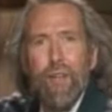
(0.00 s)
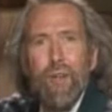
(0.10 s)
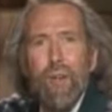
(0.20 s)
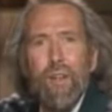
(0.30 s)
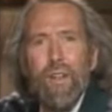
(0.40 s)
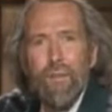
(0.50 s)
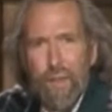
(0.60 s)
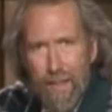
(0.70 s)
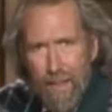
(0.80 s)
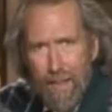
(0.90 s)
you're all
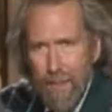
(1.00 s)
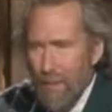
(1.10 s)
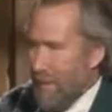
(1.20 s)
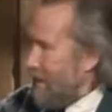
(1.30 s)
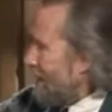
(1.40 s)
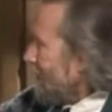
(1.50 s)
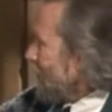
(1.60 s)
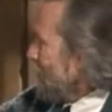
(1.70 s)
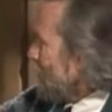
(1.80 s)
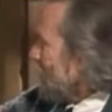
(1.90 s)
invited. Why, thank
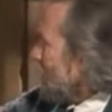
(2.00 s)
you.